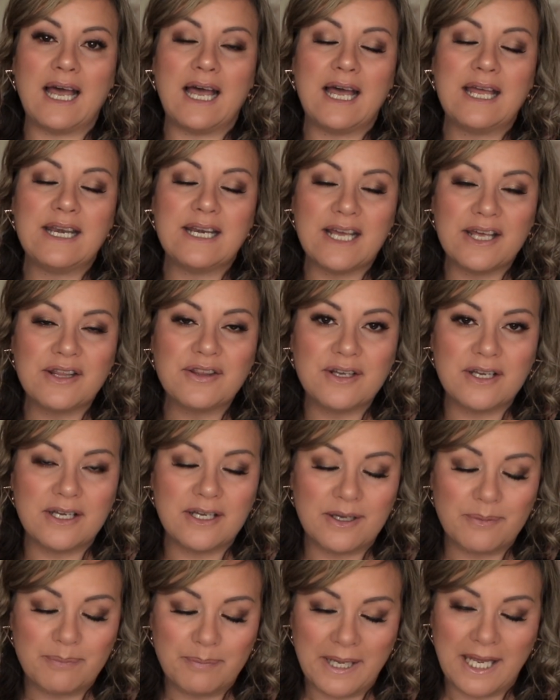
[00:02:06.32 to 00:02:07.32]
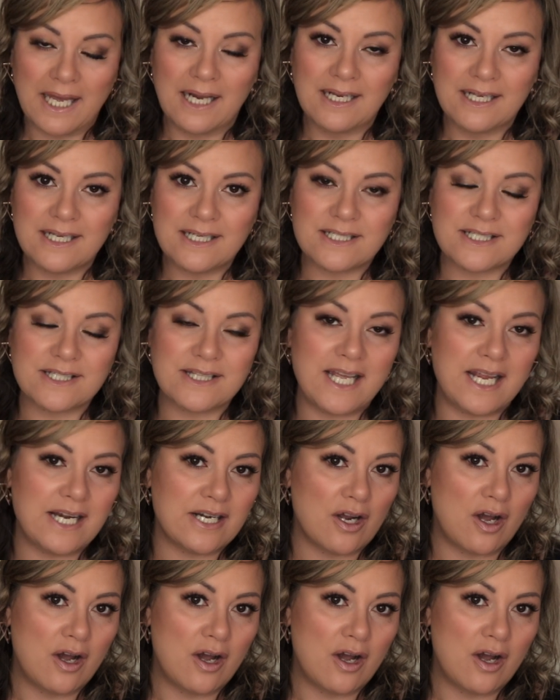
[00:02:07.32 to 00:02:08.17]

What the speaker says: Another palette that